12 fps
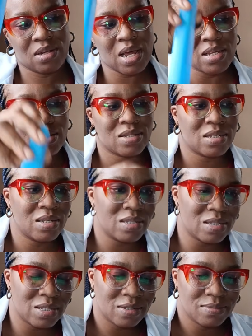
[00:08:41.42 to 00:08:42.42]
that is
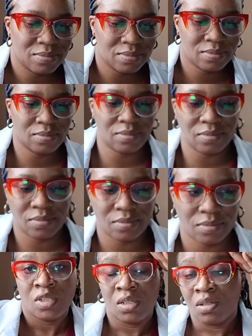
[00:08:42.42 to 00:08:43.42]
it.
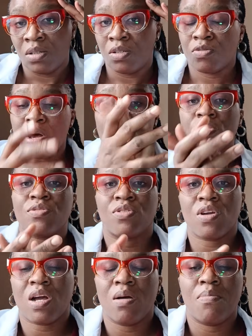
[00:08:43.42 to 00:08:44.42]
So I want to
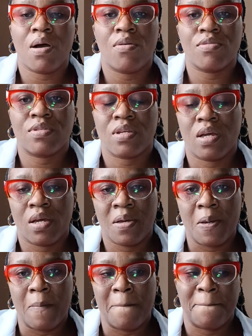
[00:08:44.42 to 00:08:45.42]
talk about
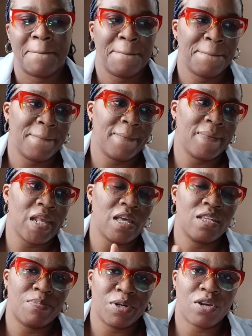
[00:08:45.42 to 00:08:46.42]

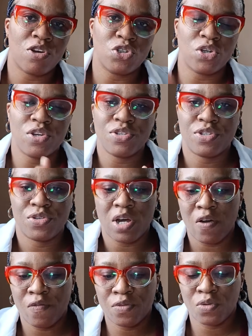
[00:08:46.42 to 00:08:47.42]
the precautions you
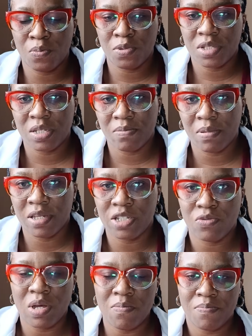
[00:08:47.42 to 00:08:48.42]
have to put in
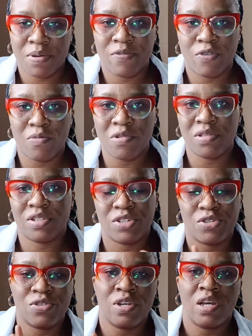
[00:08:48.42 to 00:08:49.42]
place when performing
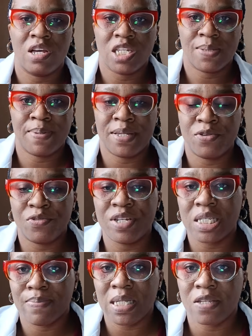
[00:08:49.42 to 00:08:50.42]
the
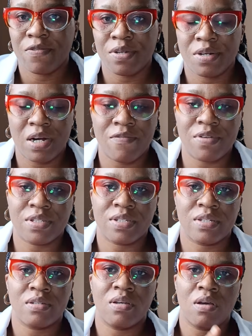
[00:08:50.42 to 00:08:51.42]
urine specific
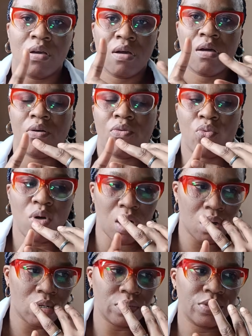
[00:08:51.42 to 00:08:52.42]
gravity.
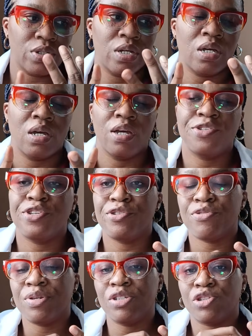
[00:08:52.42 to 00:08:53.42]
One, the
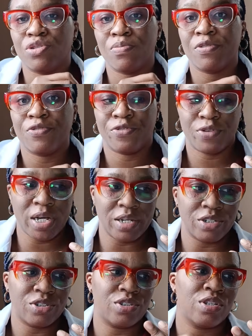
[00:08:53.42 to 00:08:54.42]
urine should be
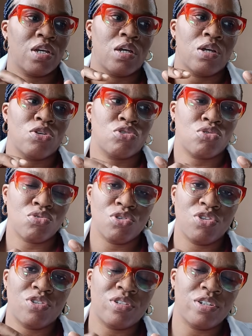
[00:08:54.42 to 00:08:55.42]
fresh. Two,
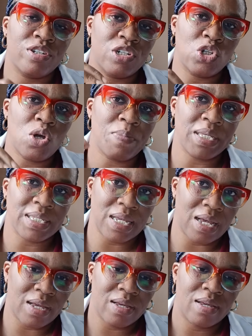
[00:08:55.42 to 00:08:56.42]
the
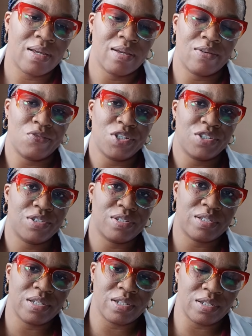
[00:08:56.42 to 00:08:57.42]
urinometer, which
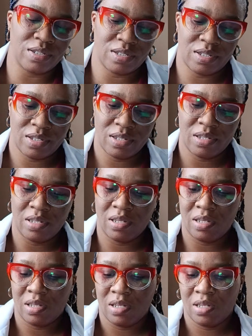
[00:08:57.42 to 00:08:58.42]
is this,
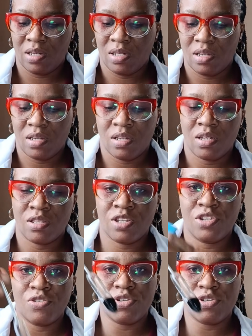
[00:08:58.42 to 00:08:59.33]
the